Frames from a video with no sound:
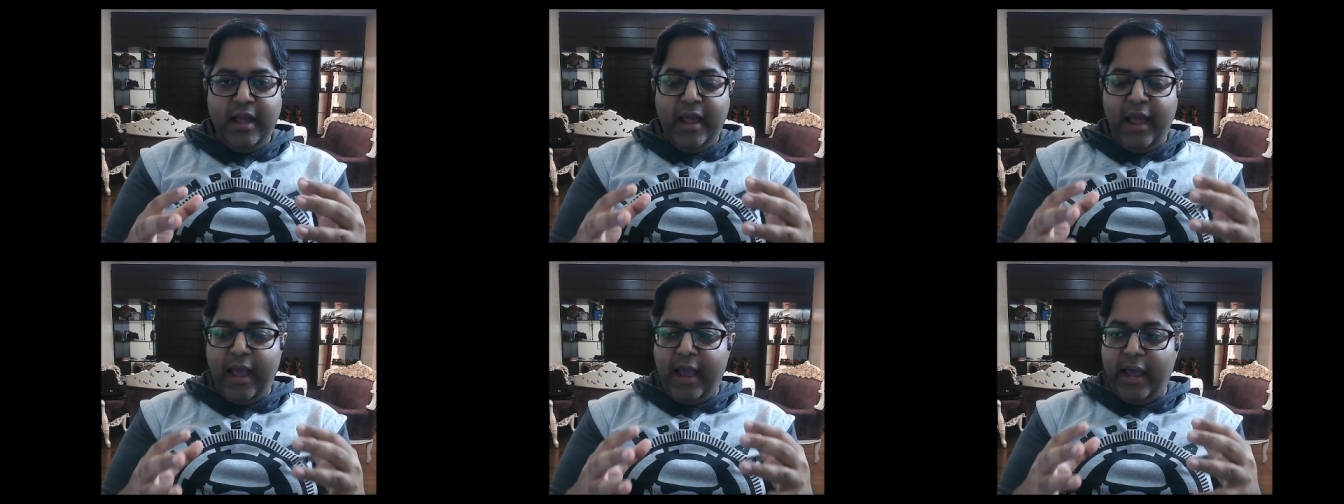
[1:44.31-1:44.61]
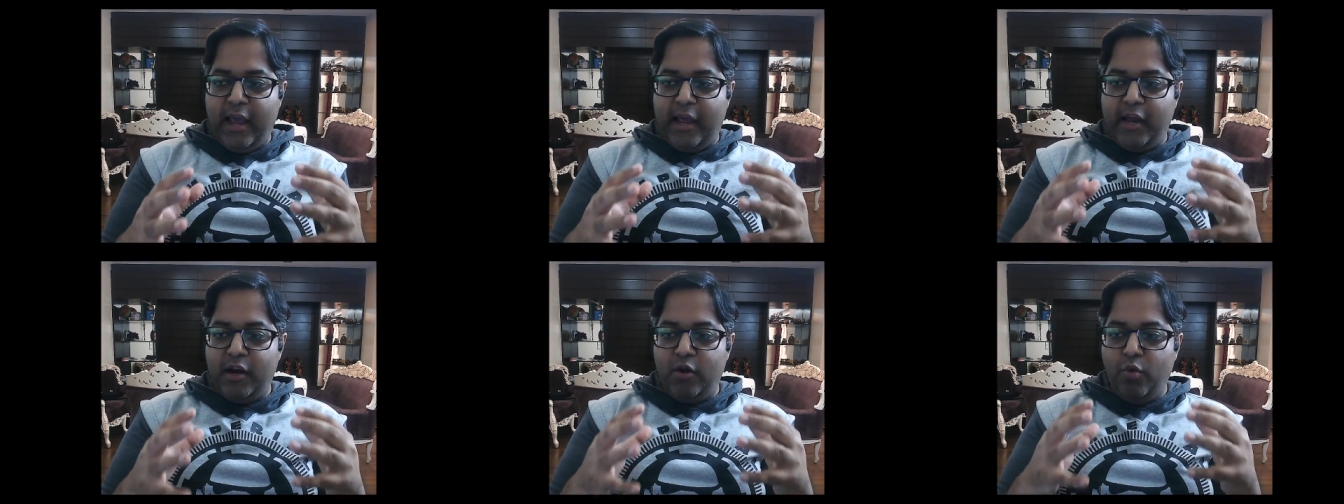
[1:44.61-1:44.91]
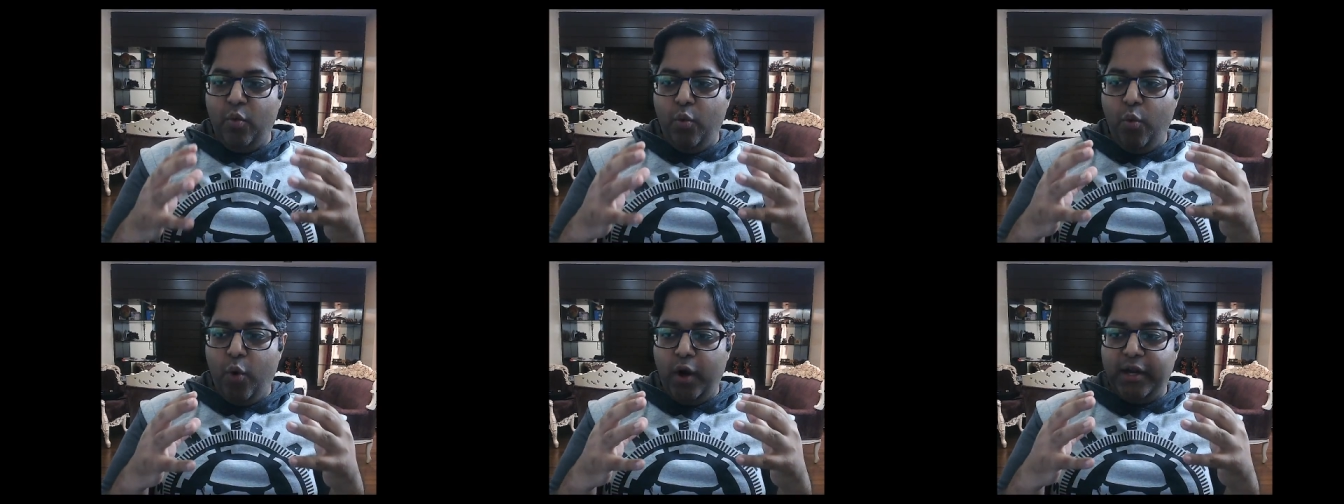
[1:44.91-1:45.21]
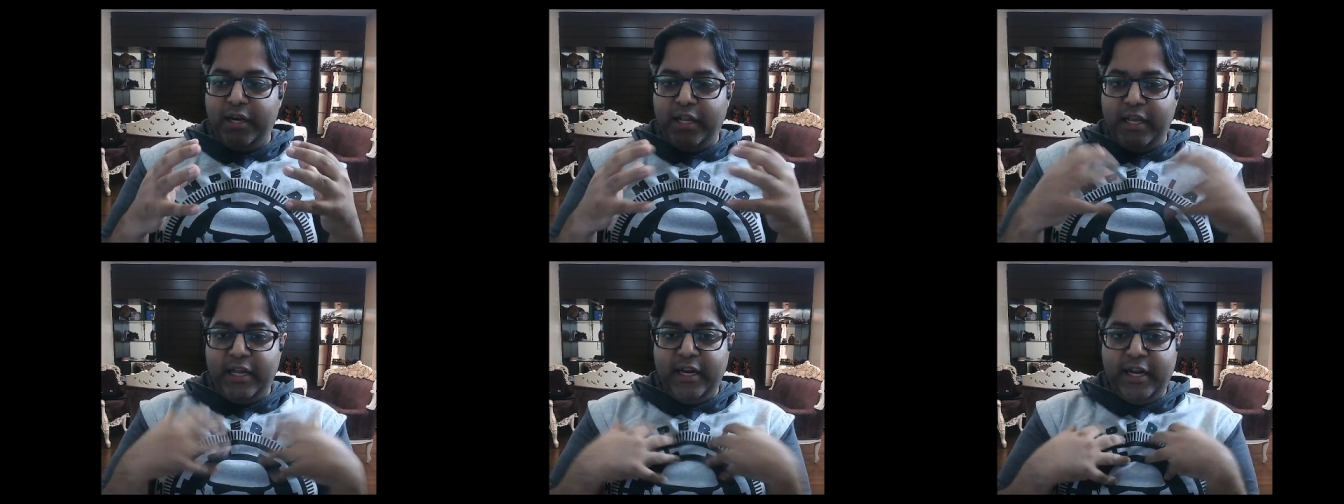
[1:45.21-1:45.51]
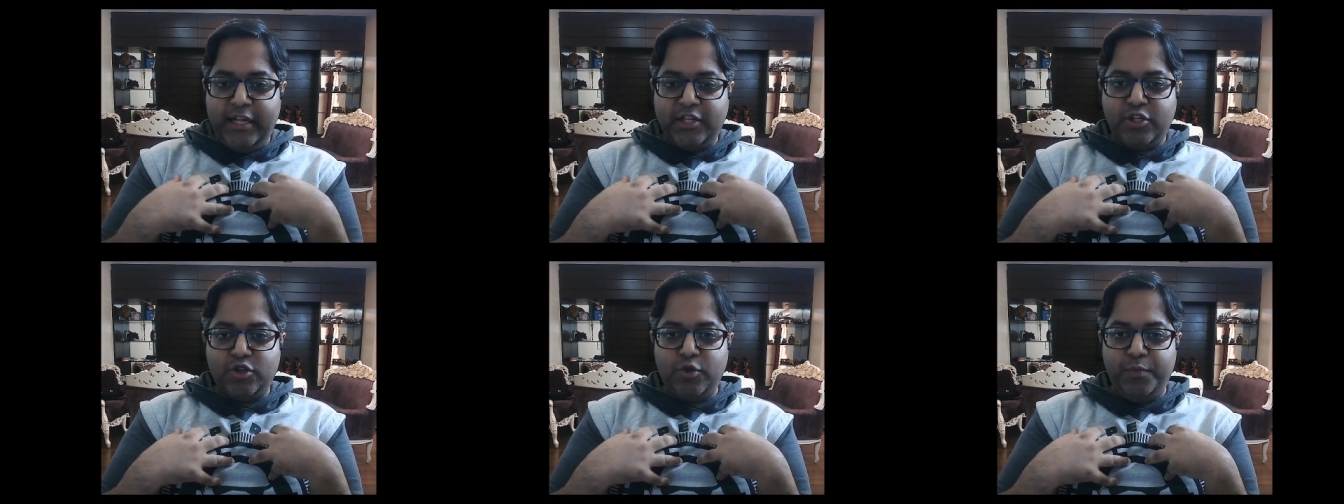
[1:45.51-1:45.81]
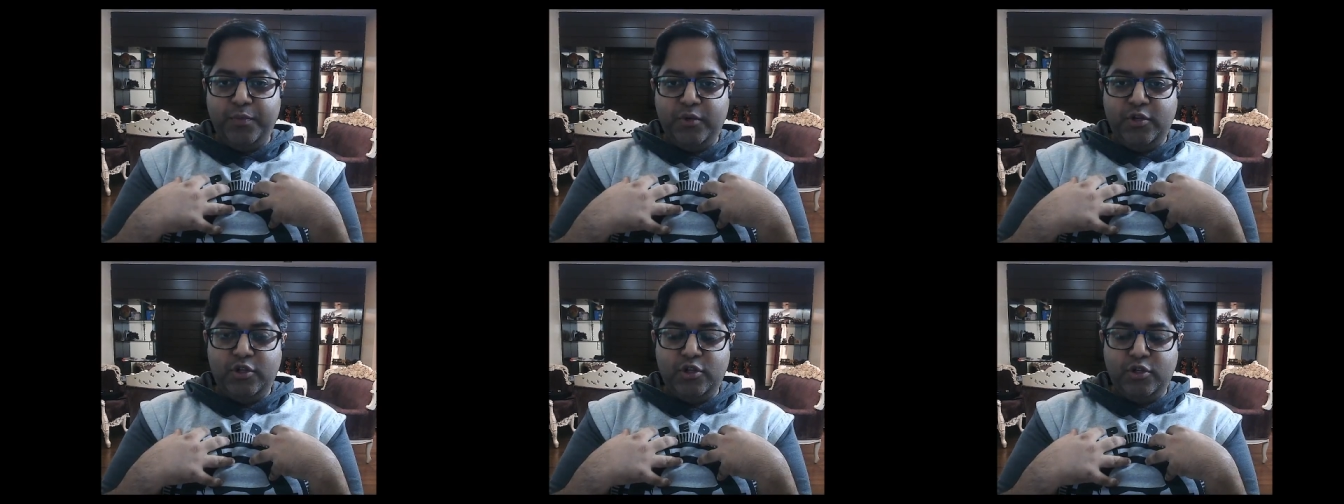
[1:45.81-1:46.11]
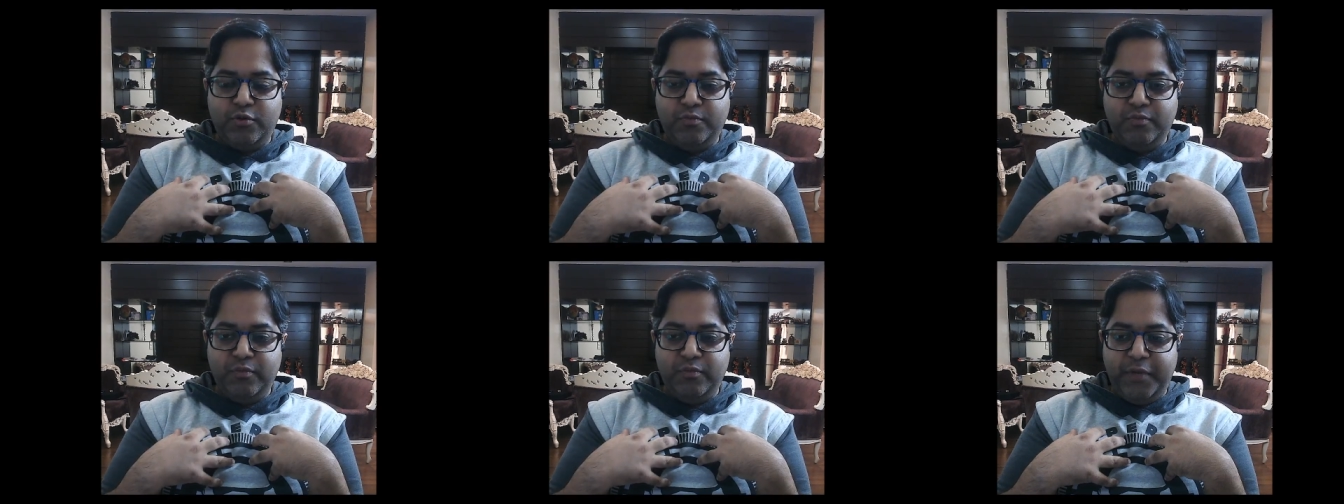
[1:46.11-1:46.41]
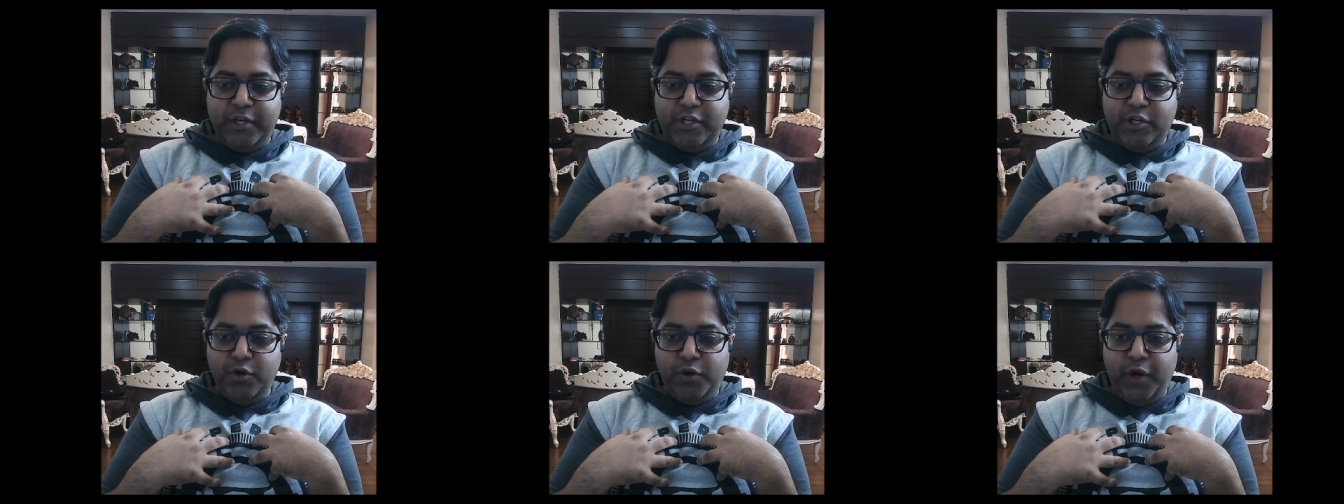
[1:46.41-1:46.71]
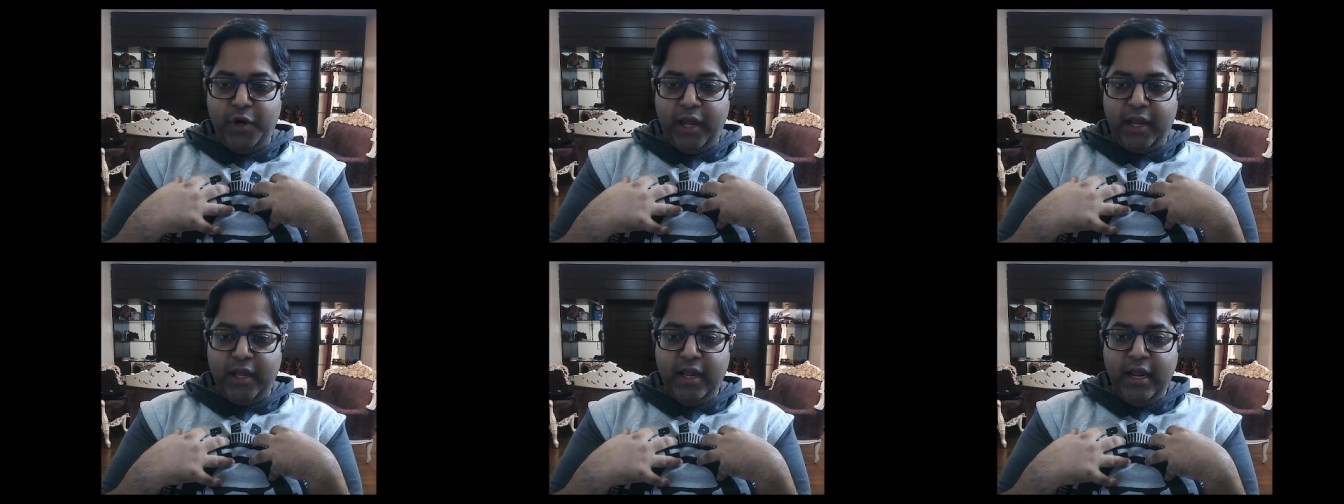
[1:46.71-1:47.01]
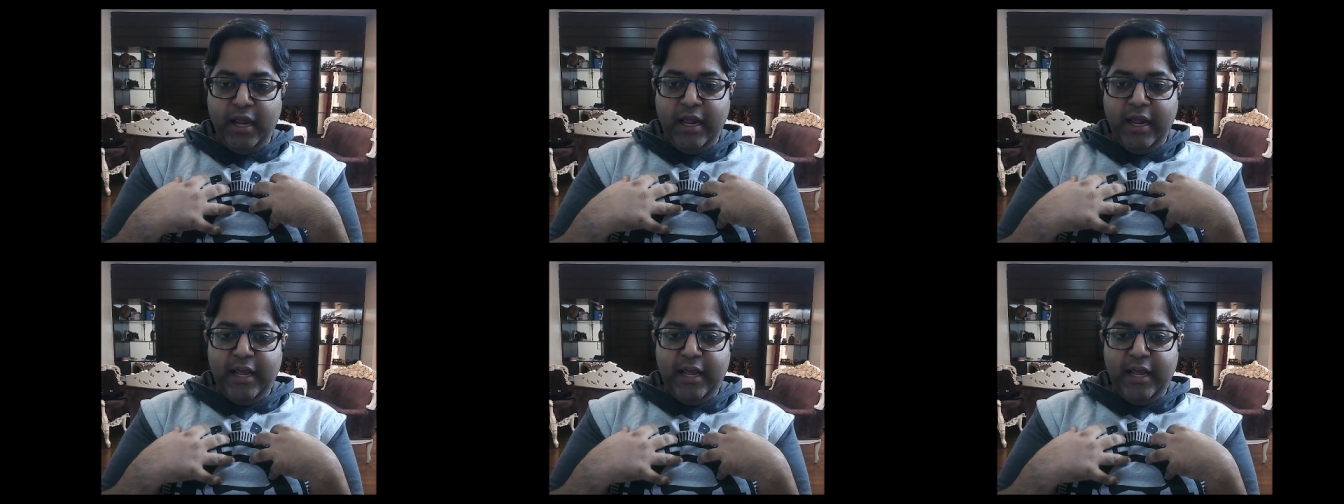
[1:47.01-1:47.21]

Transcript: and what he needs to be doing